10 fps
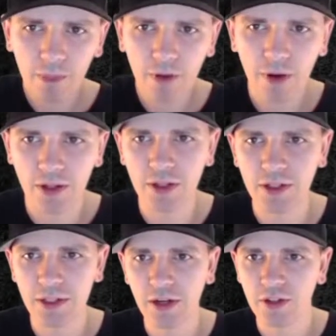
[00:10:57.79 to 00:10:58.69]
All right, so you can
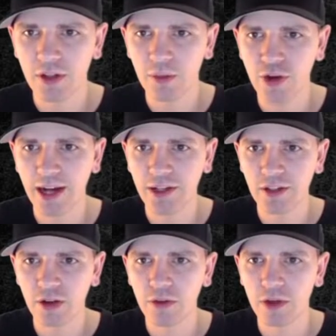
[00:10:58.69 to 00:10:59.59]
see here some dragons
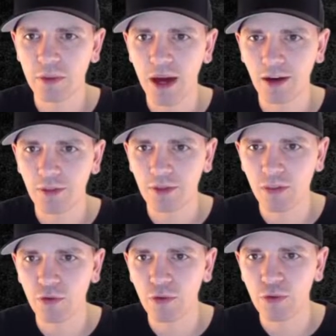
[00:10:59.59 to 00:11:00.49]
go to the bottom,
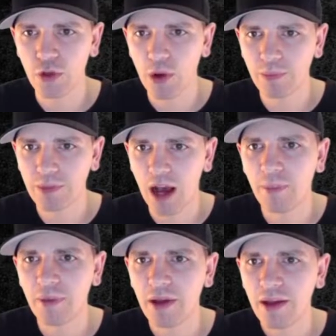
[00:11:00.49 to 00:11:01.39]
some loons go up
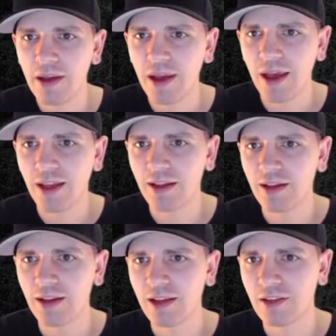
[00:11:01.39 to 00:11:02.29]
top, and then
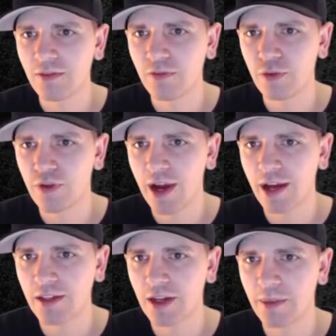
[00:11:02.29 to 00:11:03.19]
he has a few
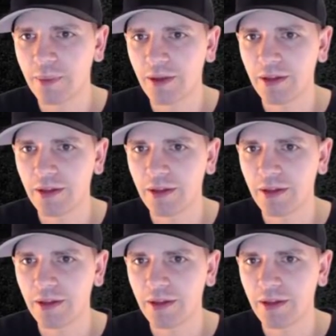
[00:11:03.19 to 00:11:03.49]
dragons up on the